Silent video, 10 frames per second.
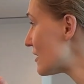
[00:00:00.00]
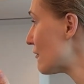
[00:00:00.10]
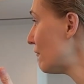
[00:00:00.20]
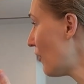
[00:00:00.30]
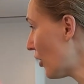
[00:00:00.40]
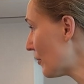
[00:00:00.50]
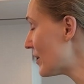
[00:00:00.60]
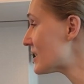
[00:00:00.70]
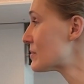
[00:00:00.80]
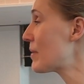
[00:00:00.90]
and the mm -hmm.
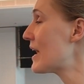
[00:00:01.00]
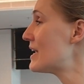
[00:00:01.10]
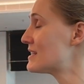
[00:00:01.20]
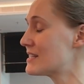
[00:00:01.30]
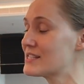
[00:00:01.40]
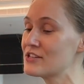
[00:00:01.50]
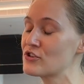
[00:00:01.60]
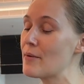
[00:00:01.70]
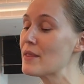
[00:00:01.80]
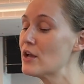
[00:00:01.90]
farming space,
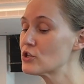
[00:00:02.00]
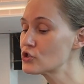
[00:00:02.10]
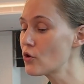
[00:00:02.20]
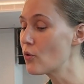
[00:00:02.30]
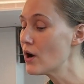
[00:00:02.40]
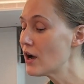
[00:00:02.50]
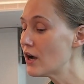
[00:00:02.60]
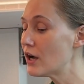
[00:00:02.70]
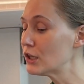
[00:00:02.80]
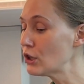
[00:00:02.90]
etc. So so,
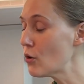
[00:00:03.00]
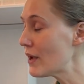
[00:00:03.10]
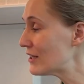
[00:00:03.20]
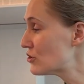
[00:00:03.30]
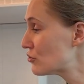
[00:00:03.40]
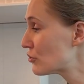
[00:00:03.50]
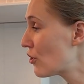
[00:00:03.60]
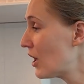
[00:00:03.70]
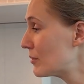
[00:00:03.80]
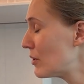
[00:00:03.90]
low altitude
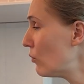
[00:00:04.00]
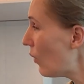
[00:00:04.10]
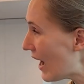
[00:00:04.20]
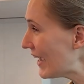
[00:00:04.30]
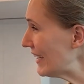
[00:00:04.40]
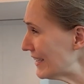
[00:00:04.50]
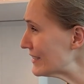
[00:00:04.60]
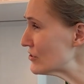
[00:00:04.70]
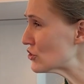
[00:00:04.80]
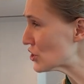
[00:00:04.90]
economy. Why
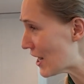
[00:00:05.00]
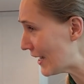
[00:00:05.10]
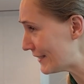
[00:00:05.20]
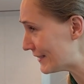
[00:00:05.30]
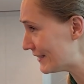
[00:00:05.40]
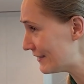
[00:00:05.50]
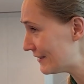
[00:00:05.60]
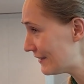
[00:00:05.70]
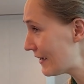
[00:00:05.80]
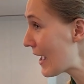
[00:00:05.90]
is China
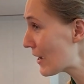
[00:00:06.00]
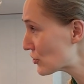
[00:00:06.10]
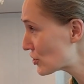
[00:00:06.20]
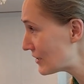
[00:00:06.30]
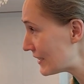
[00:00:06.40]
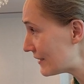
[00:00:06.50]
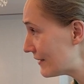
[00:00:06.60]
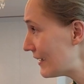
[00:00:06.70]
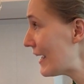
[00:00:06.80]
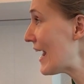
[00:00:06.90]
mm. actually
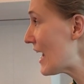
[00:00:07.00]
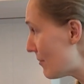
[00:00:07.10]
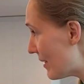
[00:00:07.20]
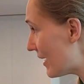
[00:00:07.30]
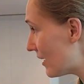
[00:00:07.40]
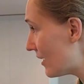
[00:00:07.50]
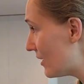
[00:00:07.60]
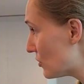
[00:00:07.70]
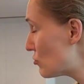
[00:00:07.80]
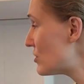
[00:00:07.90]
aiming
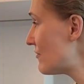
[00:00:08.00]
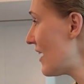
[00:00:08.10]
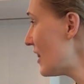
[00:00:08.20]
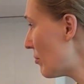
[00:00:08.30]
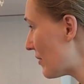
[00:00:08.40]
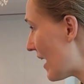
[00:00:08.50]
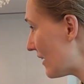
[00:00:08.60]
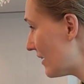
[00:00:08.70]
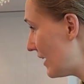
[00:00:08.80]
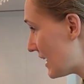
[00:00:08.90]
to develop that?
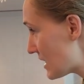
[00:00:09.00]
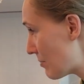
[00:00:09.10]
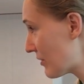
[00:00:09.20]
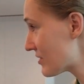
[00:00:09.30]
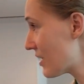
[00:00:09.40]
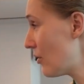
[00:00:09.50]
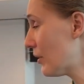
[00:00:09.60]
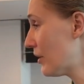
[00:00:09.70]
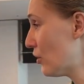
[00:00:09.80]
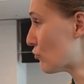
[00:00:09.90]
Is it because
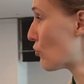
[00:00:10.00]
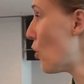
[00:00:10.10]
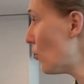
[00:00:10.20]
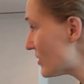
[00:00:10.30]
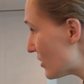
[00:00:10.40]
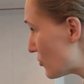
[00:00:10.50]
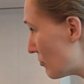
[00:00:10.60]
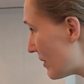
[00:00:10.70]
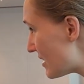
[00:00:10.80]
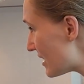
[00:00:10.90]
our roads are too
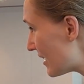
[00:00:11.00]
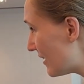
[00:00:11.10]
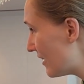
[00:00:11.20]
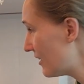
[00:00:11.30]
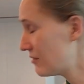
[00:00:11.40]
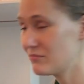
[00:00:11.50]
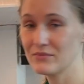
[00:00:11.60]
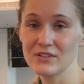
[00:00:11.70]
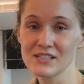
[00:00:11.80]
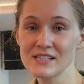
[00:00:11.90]
busy?
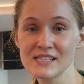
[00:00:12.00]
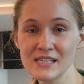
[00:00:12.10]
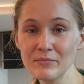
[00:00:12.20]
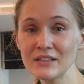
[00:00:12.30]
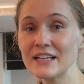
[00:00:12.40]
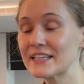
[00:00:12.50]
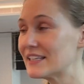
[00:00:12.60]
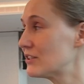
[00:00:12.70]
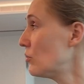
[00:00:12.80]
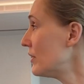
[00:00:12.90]
Doesn't seem like
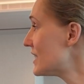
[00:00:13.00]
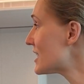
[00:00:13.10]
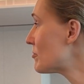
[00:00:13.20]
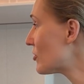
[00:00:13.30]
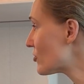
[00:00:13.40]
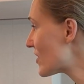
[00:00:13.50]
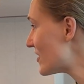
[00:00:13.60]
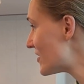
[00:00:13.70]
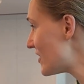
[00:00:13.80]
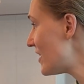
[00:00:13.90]
it. Or is it because they
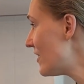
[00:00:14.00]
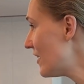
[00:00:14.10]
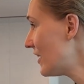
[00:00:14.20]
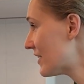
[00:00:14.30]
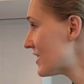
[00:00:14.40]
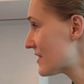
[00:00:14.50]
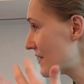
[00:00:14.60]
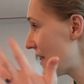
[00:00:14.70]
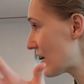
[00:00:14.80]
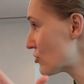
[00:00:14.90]
see it as the
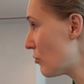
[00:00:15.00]
next